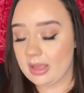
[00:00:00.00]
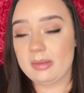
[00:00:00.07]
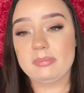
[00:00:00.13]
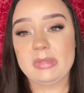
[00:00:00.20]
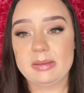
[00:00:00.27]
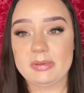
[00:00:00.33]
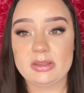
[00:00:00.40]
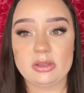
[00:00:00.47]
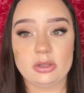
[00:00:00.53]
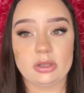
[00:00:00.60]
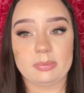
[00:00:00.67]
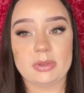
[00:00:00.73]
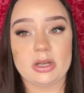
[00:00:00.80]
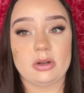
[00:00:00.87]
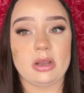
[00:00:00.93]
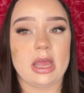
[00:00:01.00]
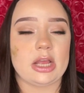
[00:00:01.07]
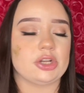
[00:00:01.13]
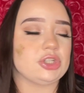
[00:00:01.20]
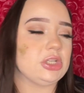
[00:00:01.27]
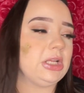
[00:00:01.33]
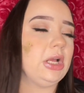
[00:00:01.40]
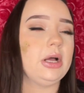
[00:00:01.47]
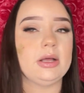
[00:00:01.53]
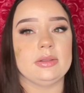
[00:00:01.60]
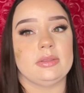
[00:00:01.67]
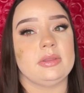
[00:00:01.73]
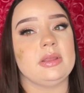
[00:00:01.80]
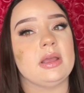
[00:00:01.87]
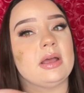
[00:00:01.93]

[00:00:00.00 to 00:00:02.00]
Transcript: maybe they'll look better actually on the